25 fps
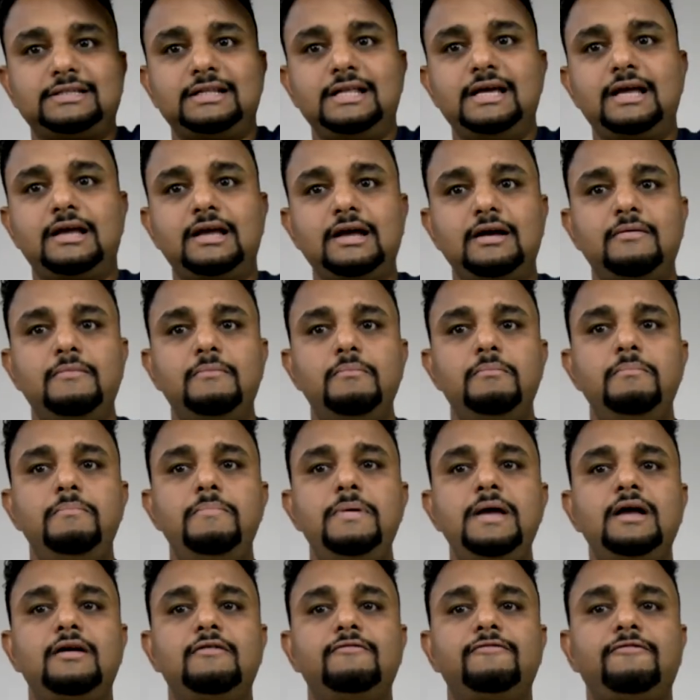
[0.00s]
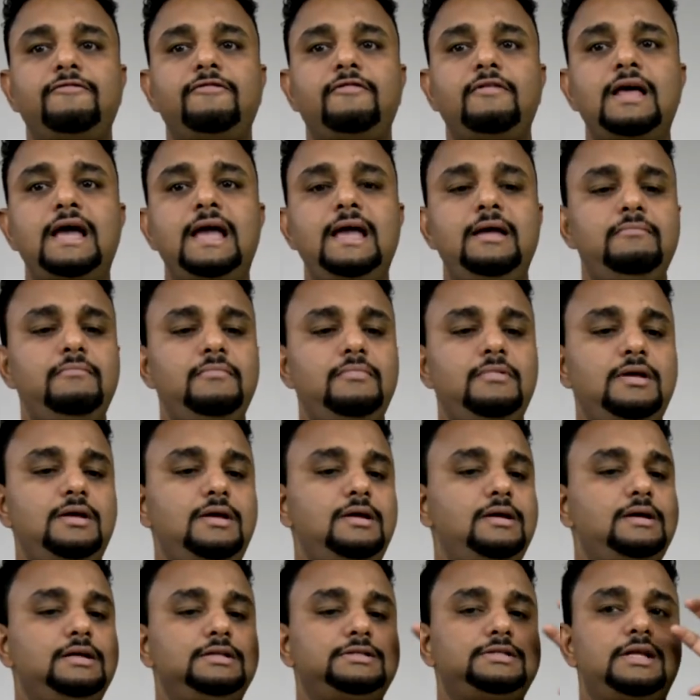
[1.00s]
like a big flame.
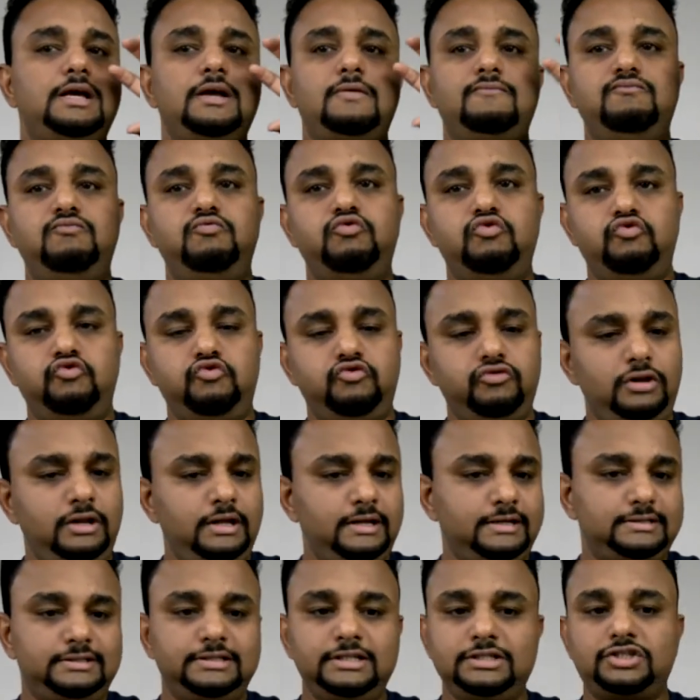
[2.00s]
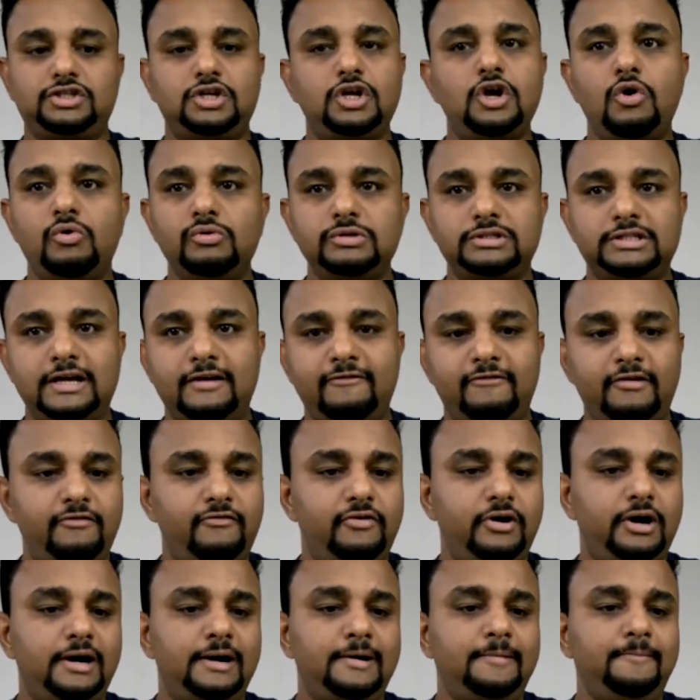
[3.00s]
It's like just goes
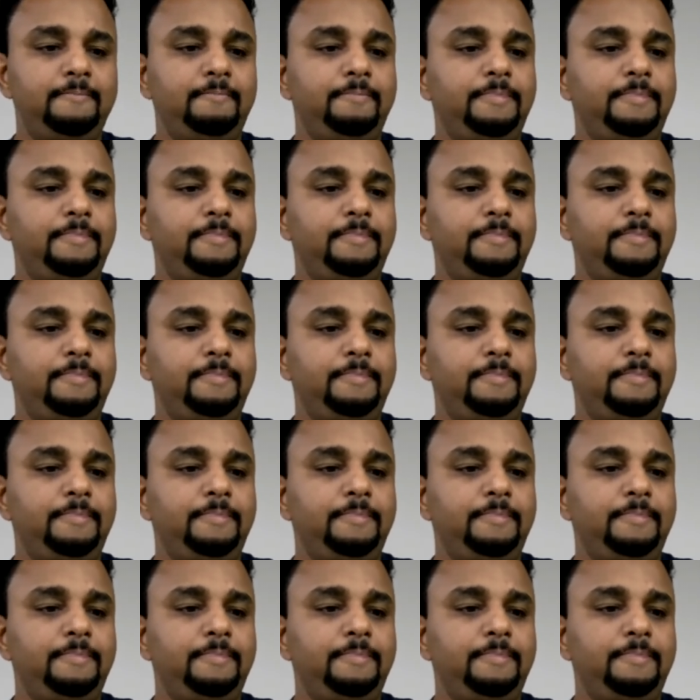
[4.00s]
everywhere.